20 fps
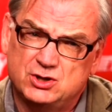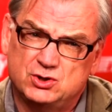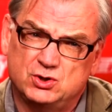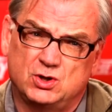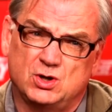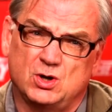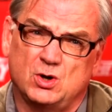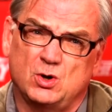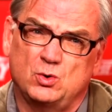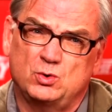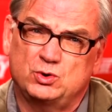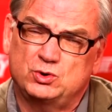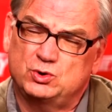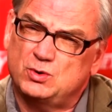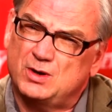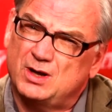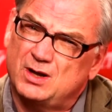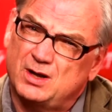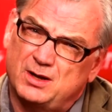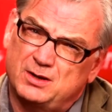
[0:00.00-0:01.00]
to go
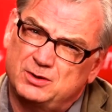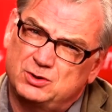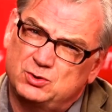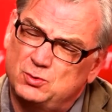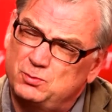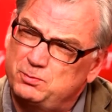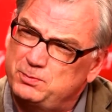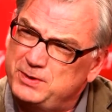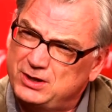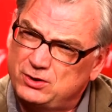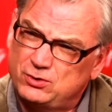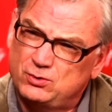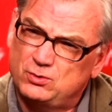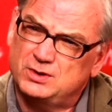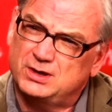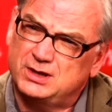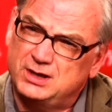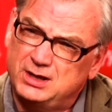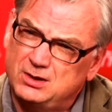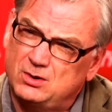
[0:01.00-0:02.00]
to peek
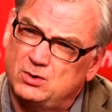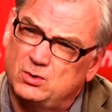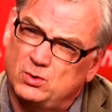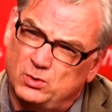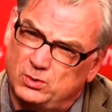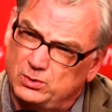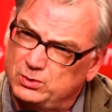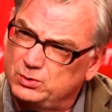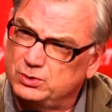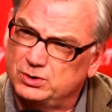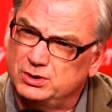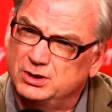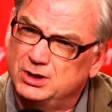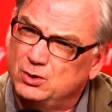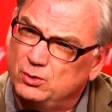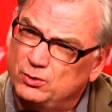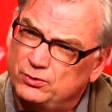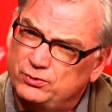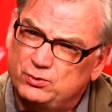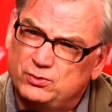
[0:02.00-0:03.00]
through the keyhole or
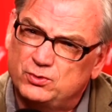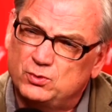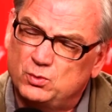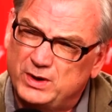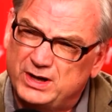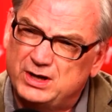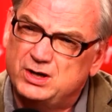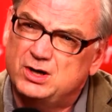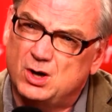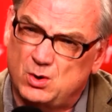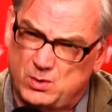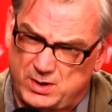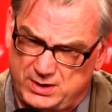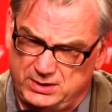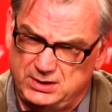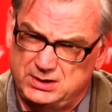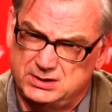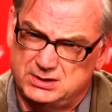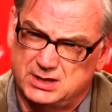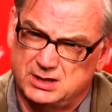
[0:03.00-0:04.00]
through the window
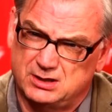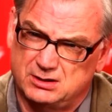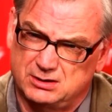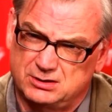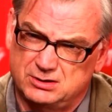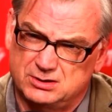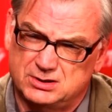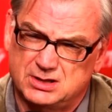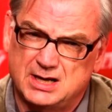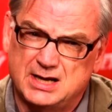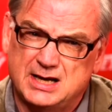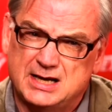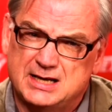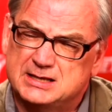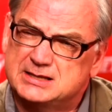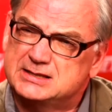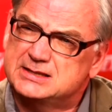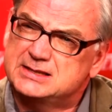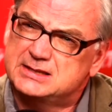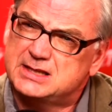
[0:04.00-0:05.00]
at these characters,
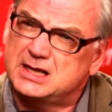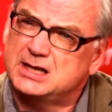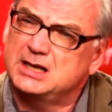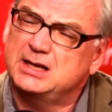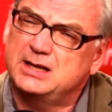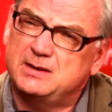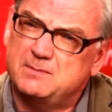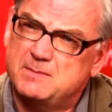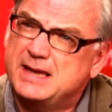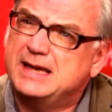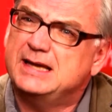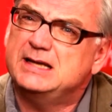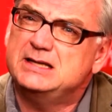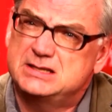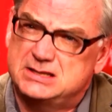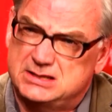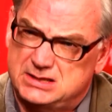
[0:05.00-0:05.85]
suddenly made